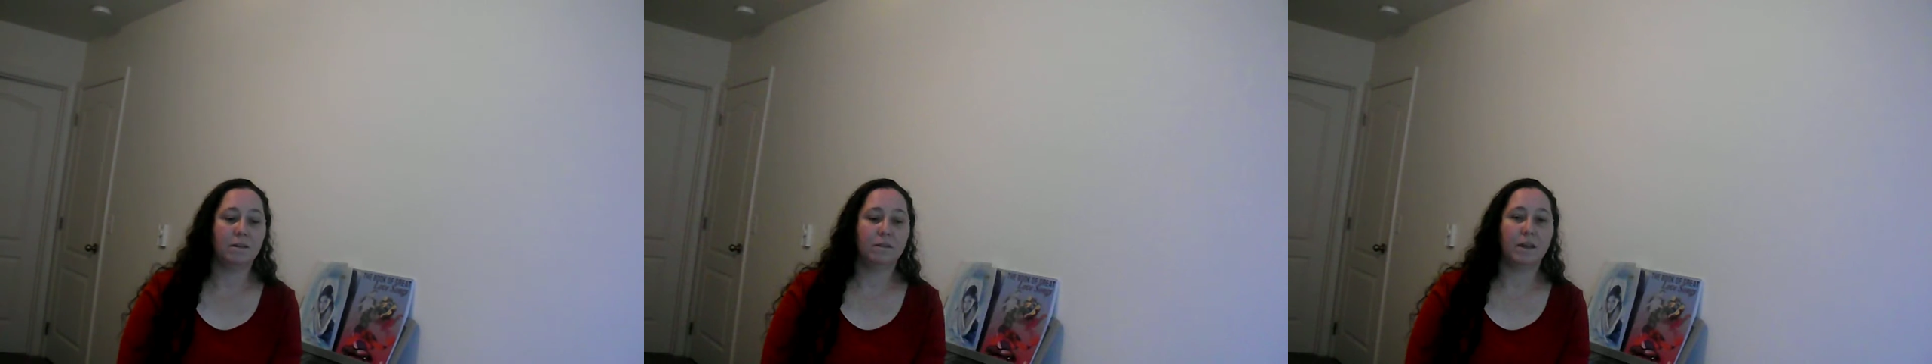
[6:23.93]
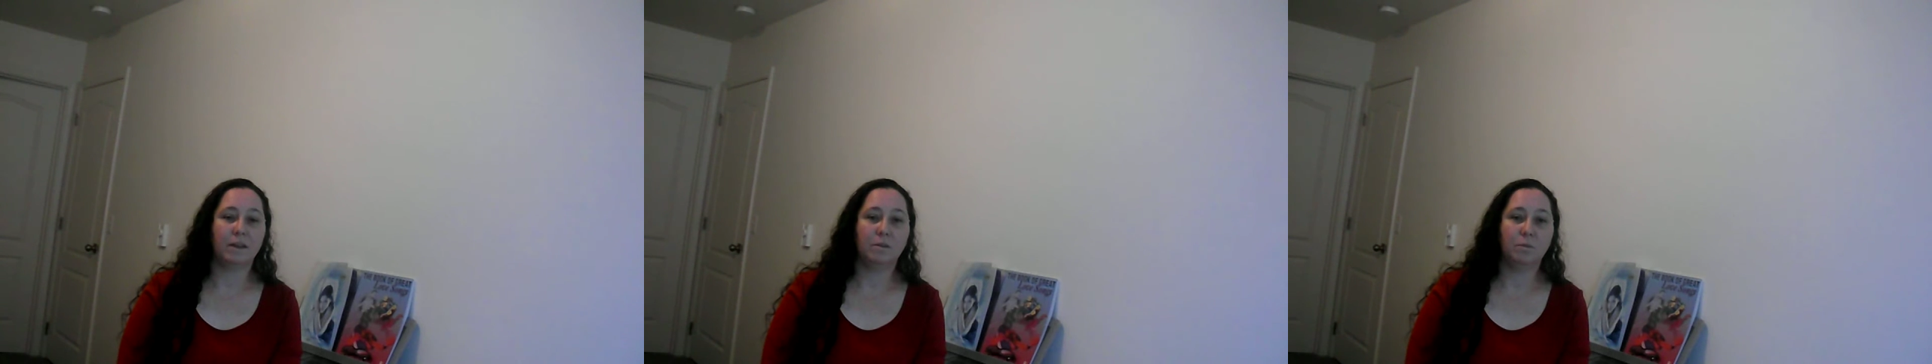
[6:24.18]

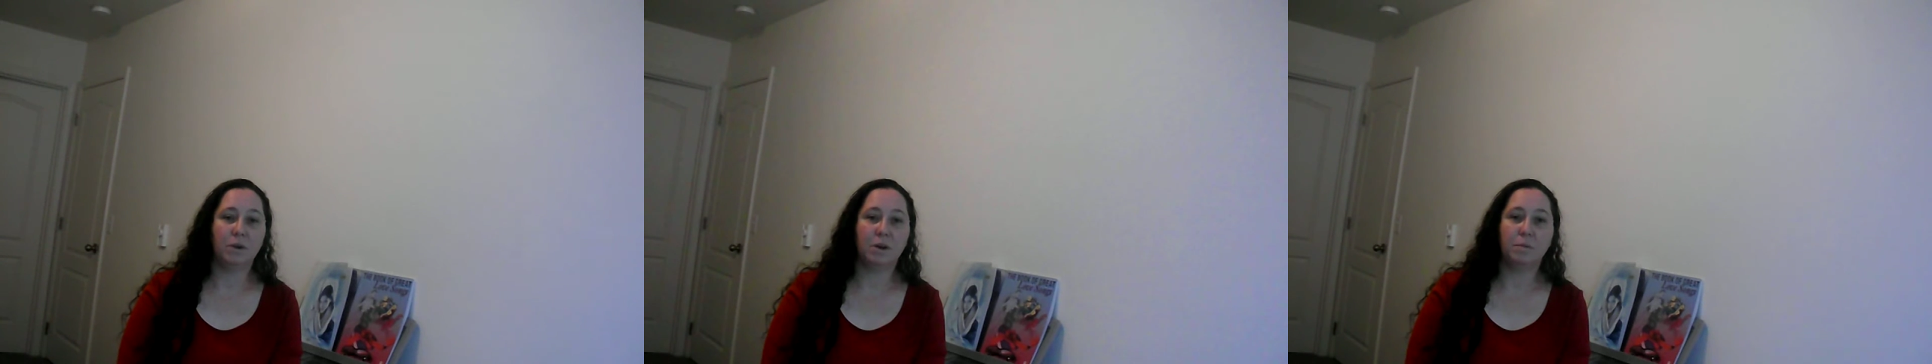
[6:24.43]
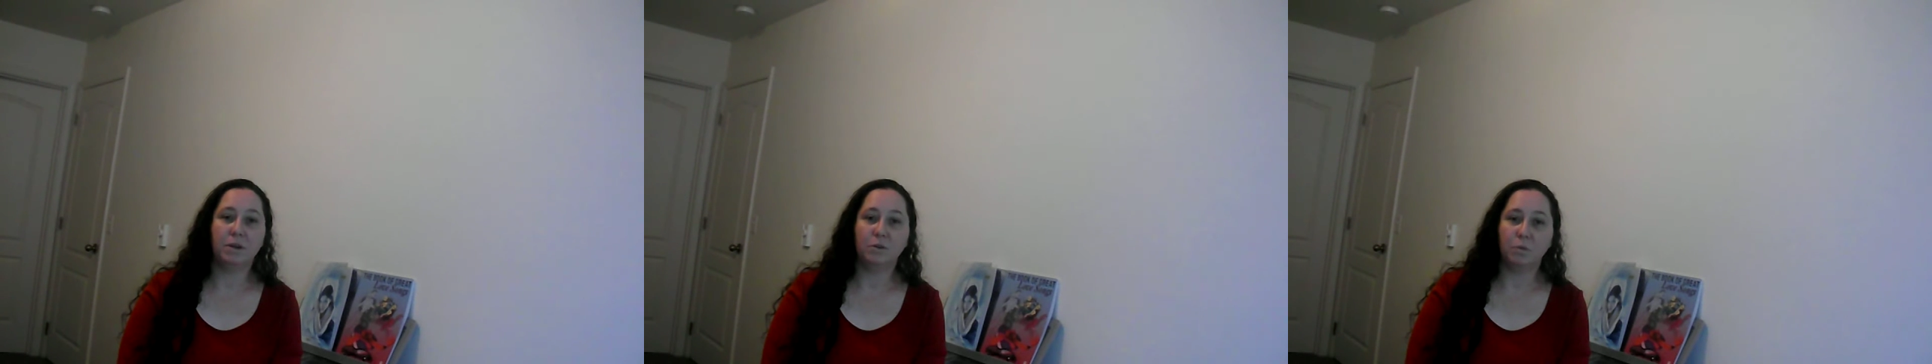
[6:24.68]
that's pretty
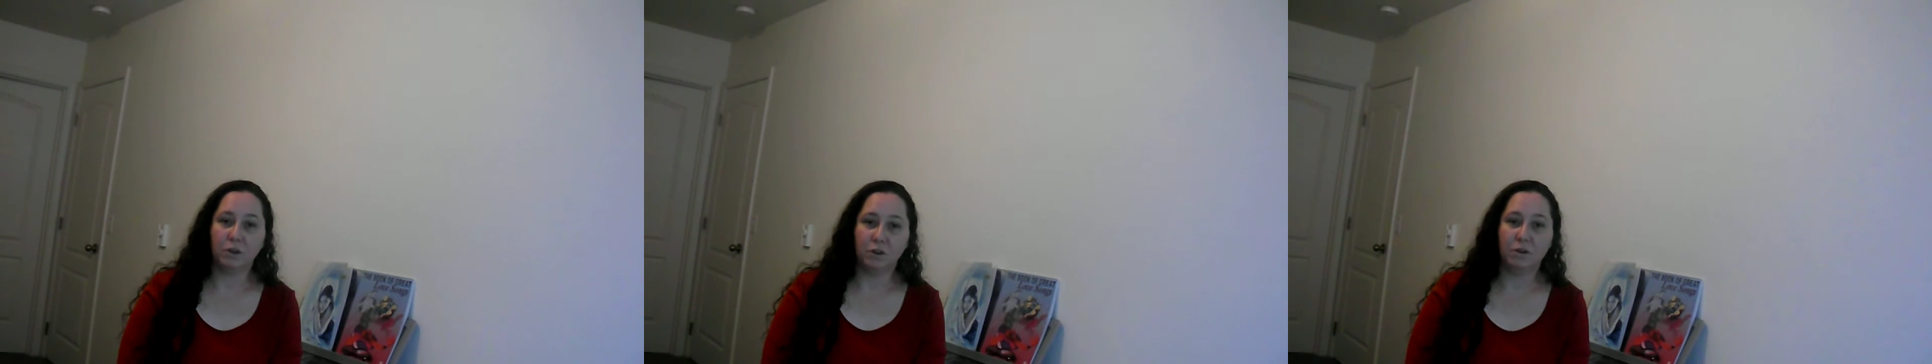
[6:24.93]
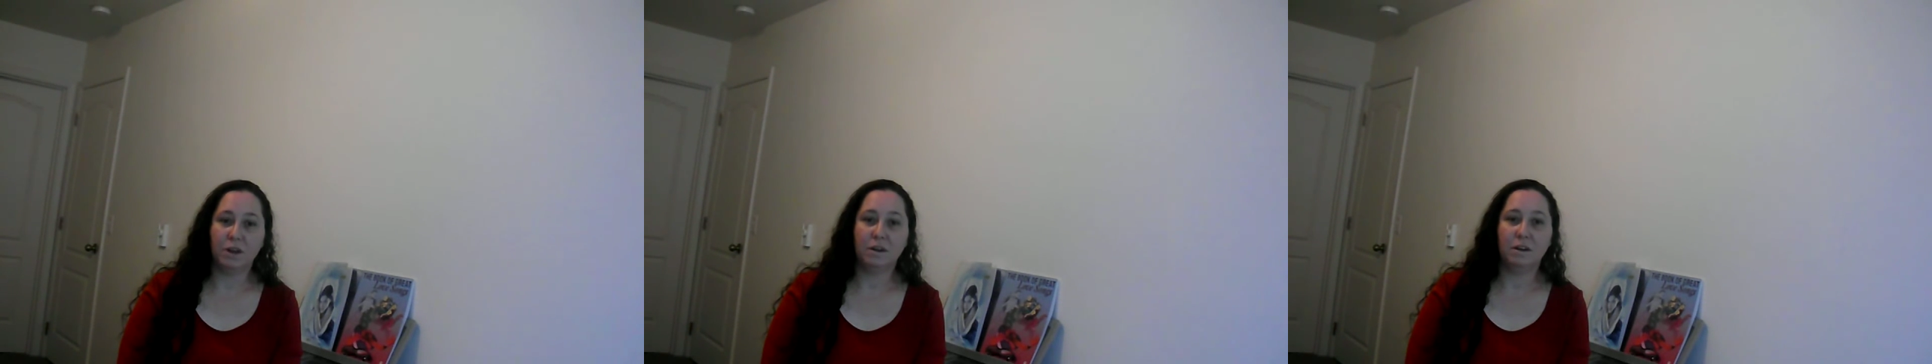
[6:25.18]
much what you
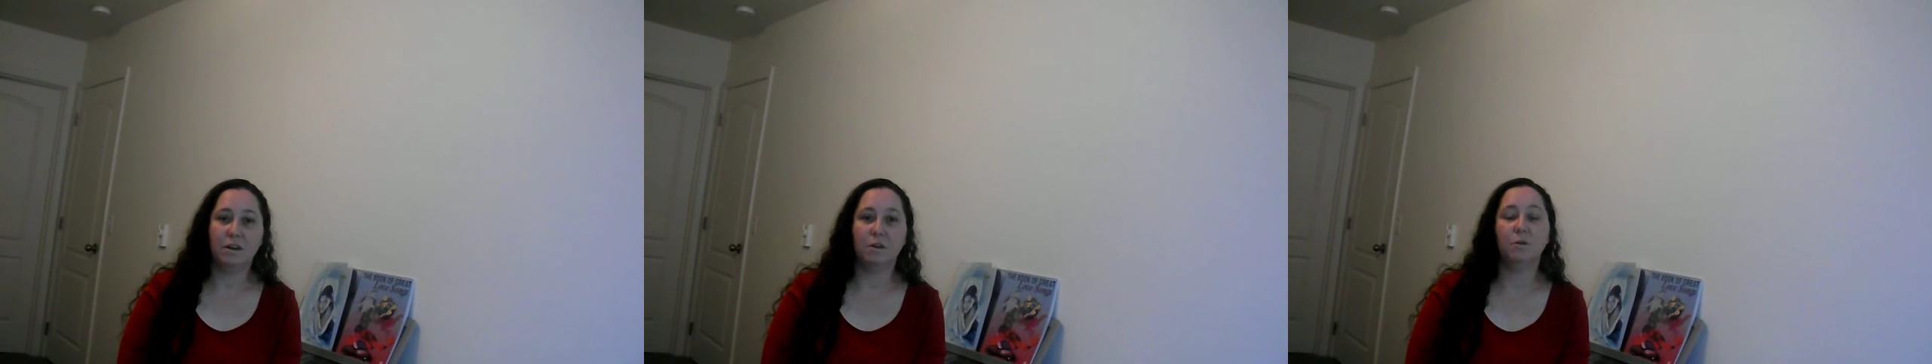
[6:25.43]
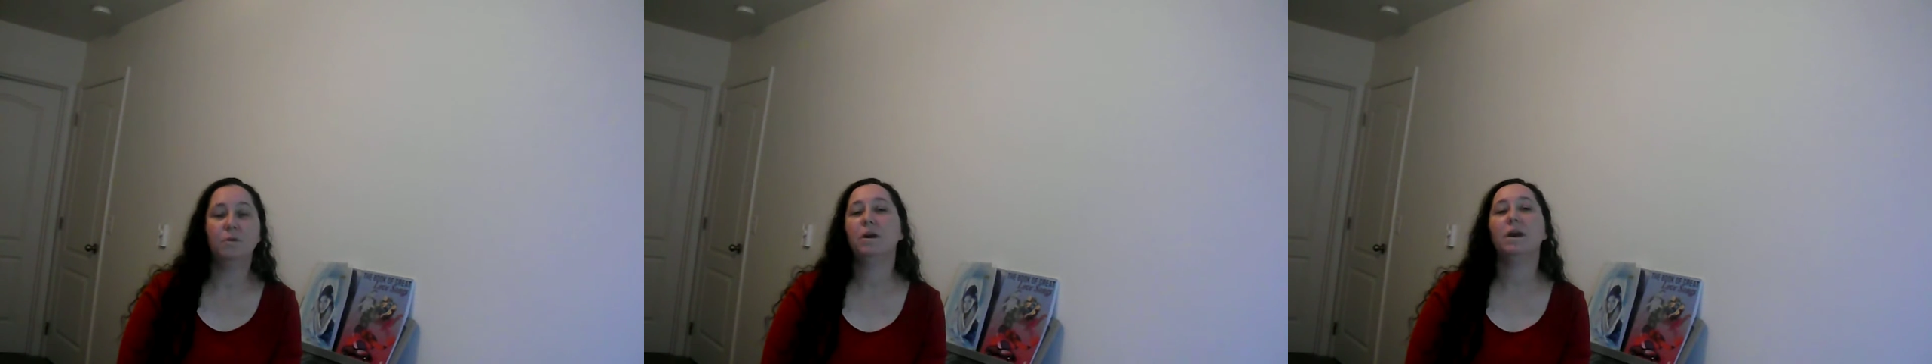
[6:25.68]
need to do.